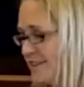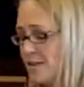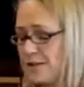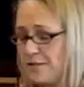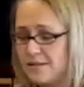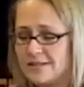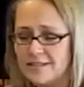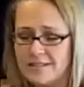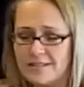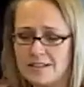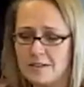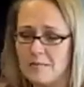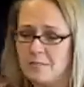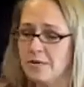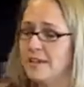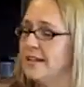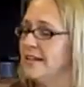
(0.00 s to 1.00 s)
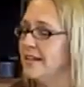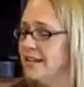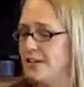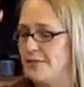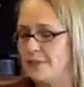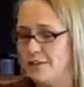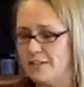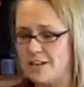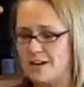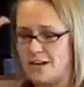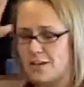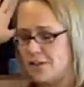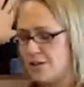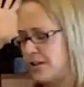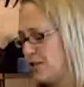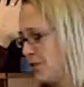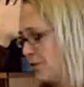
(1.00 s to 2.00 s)
So as a completely different
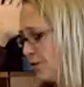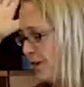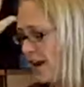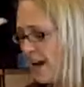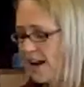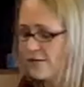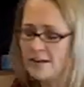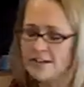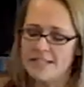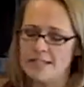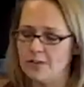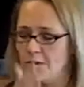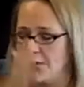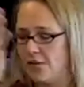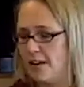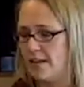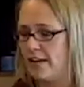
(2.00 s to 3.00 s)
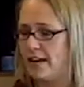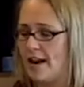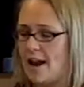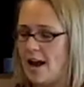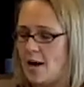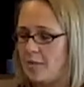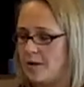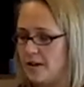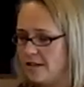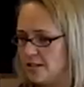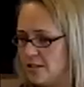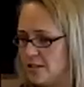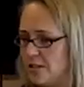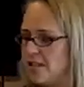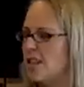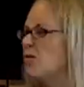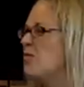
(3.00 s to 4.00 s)
doctor, I told her every single thing that happened,
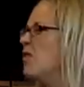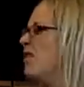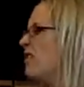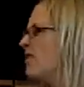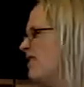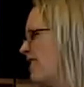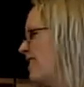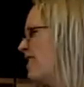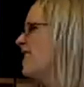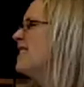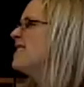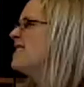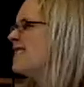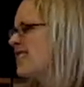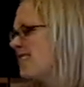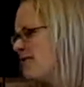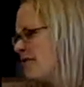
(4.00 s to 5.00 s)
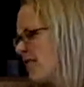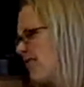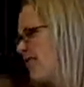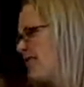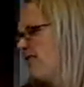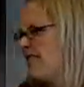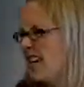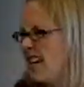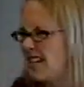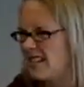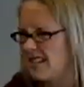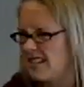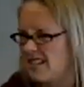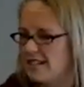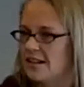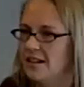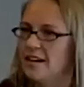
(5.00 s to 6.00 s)
and she's like, well, let's run a few
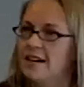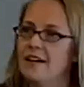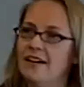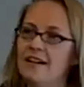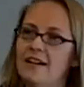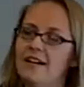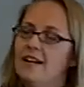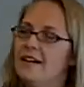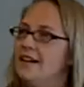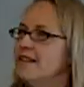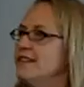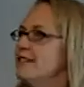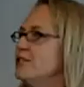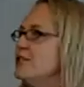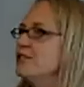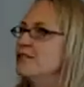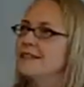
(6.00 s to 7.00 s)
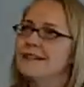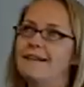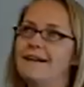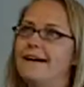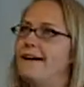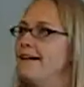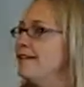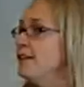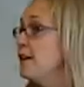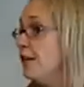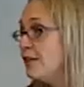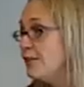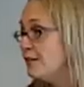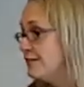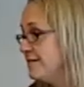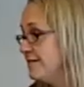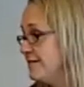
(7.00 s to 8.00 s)
tests. And she's like,
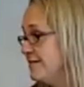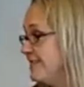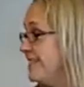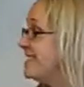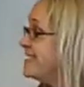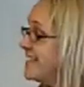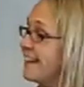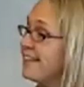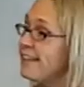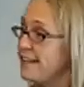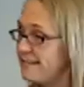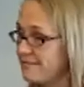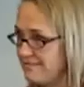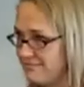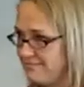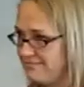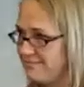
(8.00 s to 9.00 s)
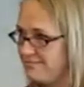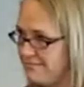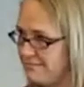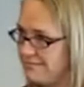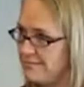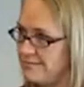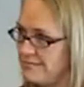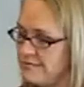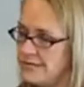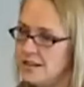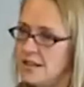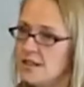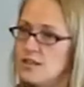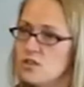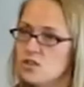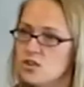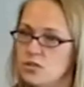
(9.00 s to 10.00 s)
no, he's teething.
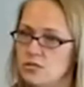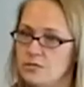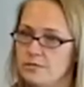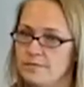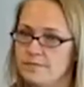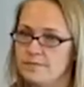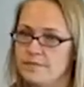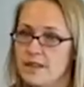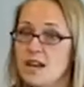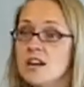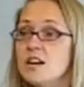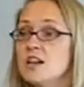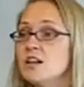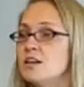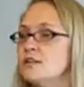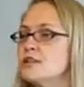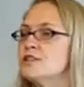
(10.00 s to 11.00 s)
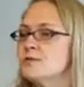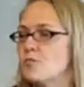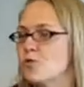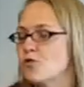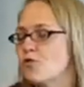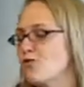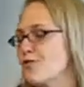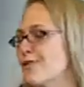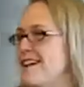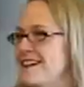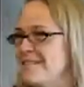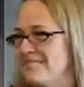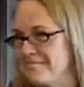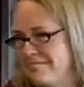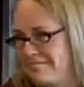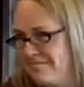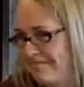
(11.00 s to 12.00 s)
He's 2. Here's some
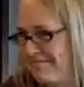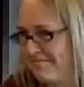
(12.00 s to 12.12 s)
cream.